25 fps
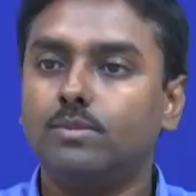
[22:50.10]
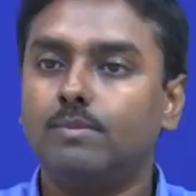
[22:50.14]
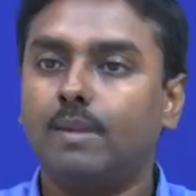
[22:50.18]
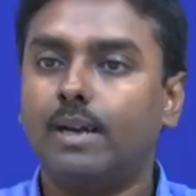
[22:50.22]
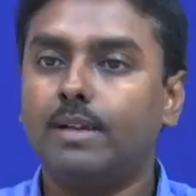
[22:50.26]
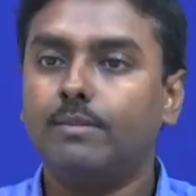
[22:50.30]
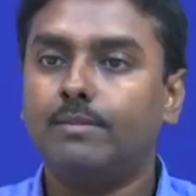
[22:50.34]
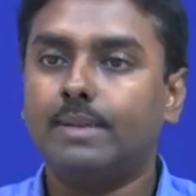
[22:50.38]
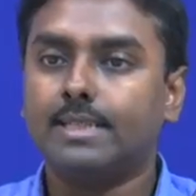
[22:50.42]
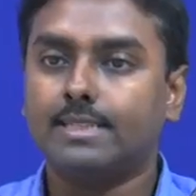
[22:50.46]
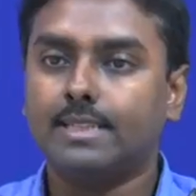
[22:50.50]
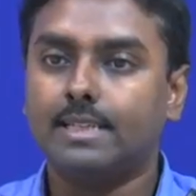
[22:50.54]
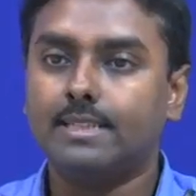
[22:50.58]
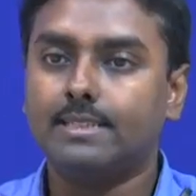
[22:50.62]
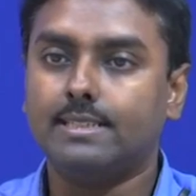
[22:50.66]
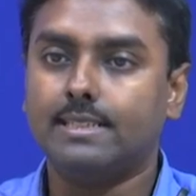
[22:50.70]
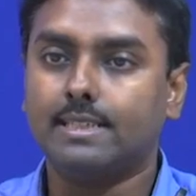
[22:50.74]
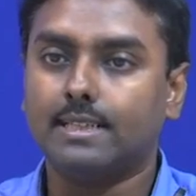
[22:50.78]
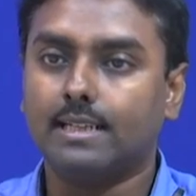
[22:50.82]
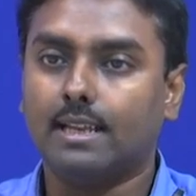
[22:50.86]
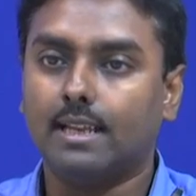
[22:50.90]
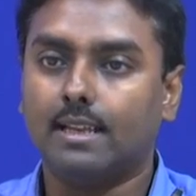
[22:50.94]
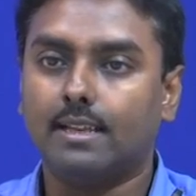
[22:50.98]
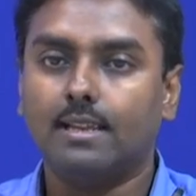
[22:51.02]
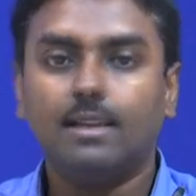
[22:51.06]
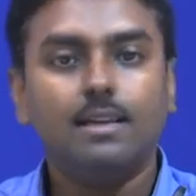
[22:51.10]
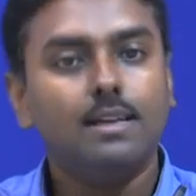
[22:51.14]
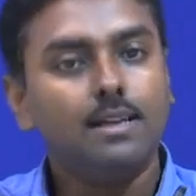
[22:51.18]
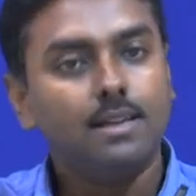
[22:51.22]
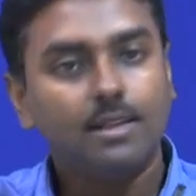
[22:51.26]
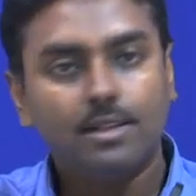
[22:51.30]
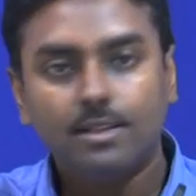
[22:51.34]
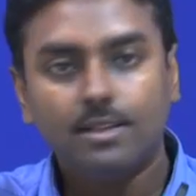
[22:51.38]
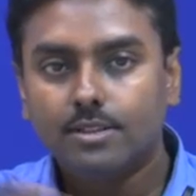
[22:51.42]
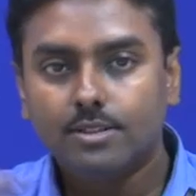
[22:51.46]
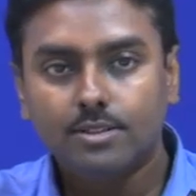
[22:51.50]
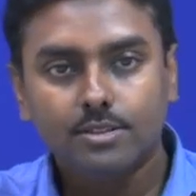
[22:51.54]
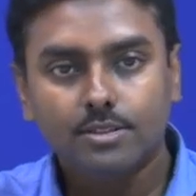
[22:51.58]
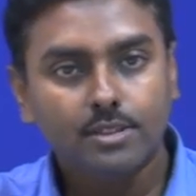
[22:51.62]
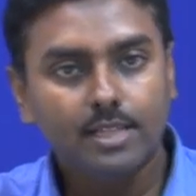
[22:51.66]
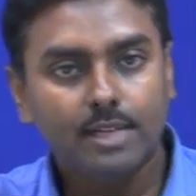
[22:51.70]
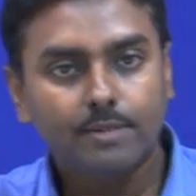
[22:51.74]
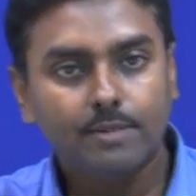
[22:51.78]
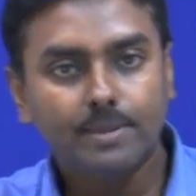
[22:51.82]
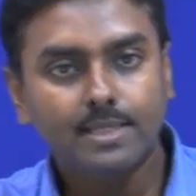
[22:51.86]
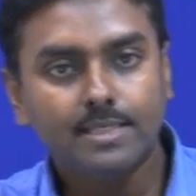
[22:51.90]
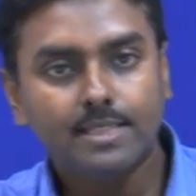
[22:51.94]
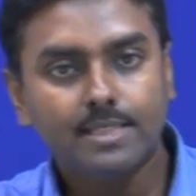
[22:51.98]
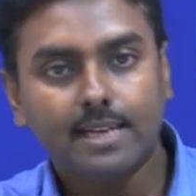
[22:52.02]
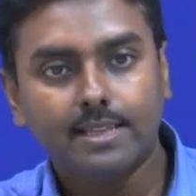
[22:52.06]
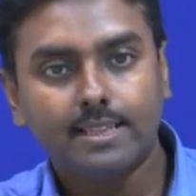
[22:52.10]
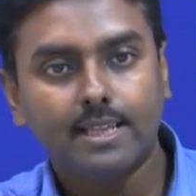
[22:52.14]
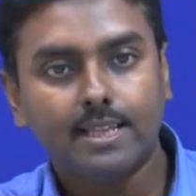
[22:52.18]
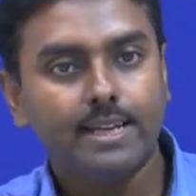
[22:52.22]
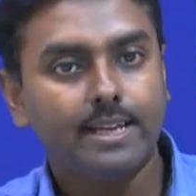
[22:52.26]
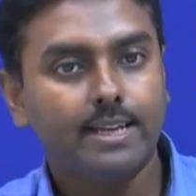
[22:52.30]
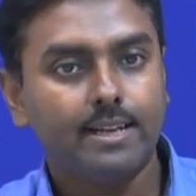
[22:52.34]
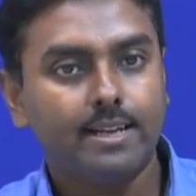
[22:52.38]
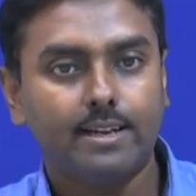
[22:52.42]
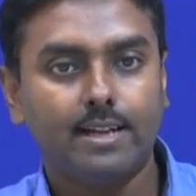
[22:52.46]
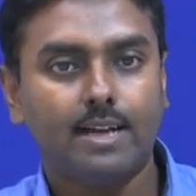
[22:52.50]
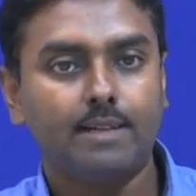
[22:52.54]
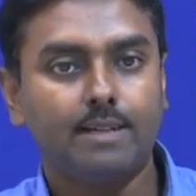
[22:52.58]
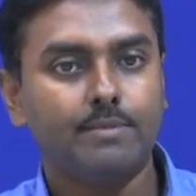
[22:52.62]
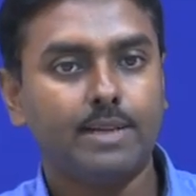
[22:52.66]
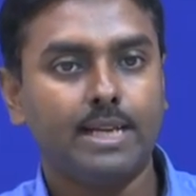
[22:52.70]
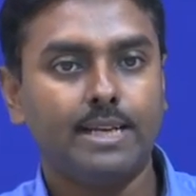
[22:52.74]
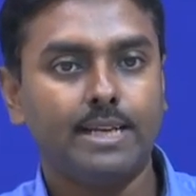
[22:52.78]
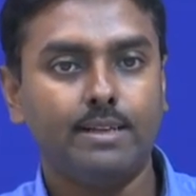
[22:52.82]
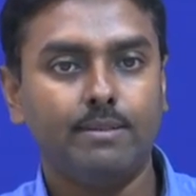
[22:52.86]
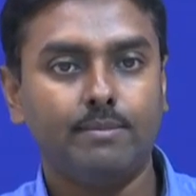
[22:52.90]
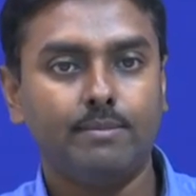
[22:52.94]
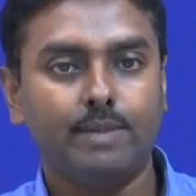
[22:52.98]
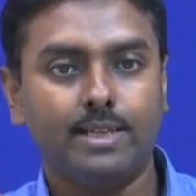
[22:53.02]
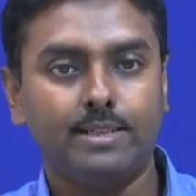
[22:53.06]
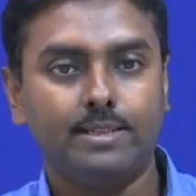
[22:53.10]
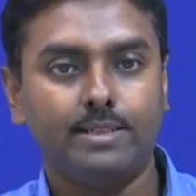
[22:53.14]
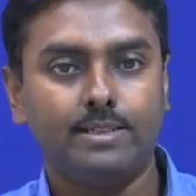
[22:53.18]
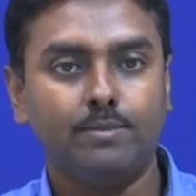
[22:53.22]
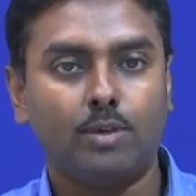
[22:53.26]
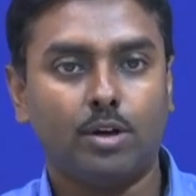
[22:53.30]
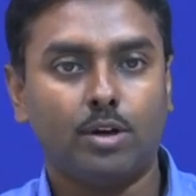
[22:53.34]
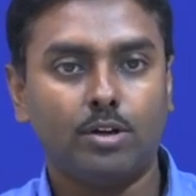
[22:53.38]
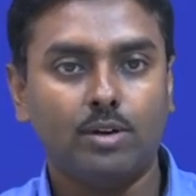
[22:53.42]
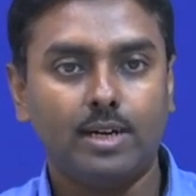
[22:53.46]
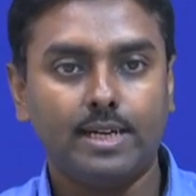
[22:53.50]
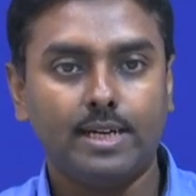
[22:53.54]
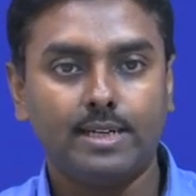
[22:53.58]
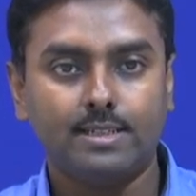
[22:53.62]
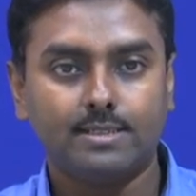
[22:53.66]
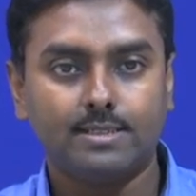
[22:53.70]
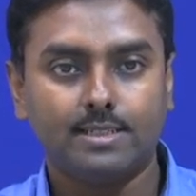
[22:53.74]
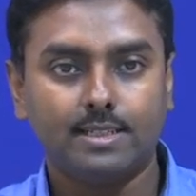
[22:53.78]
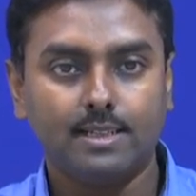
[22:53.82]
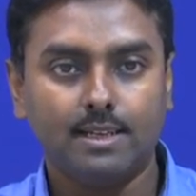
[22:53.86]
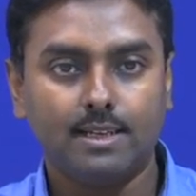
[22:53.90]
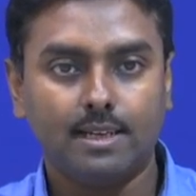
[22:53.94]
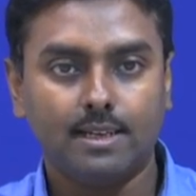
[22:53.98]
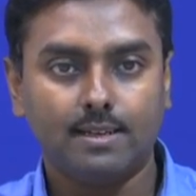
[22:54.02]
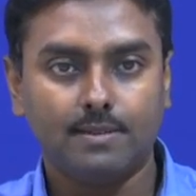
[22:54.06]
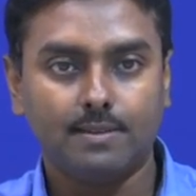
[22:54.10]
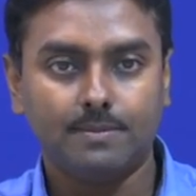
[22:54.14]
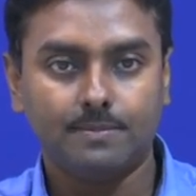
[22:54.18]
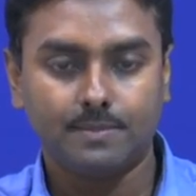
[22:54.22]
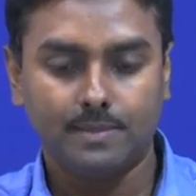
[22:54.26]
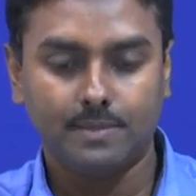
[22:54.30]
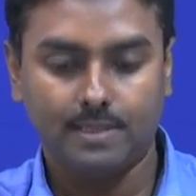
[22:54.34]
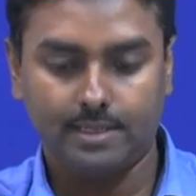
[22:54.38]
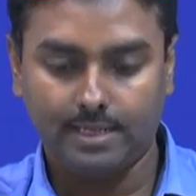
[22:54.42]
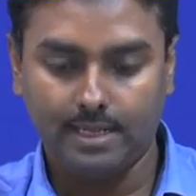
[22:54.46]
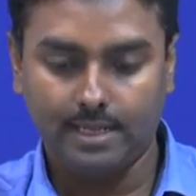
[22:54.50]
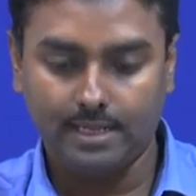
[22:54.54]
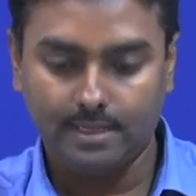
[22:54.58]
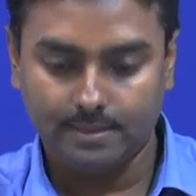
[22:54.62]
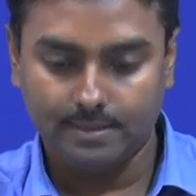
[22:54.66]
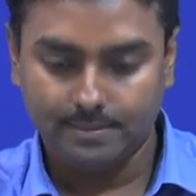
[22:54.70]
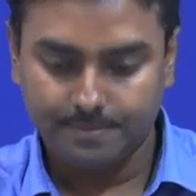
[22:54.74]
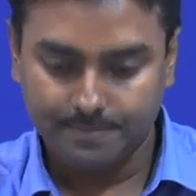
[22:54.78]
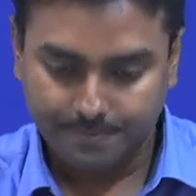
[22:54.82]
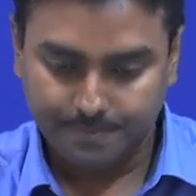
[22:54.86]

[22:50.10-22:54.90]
my message signal. So, that means at the error I am getting my demodulated signal, right.